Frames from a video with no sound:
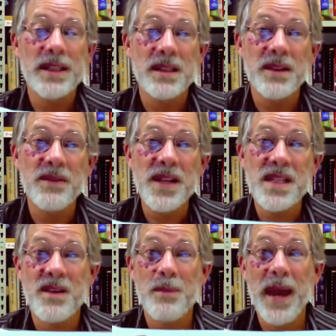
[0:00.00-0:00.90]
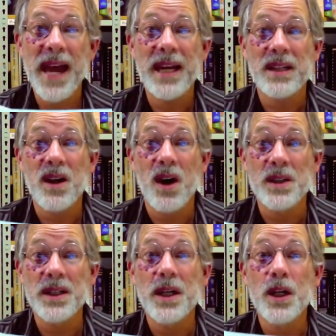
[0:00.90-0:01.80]
to the Feast of Pan
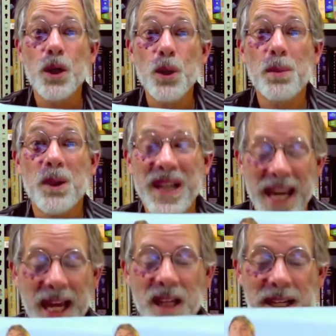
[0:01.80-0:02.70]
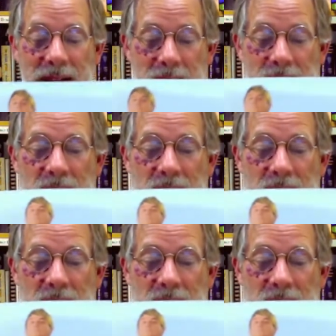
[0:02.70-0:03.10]
called Lupercalia.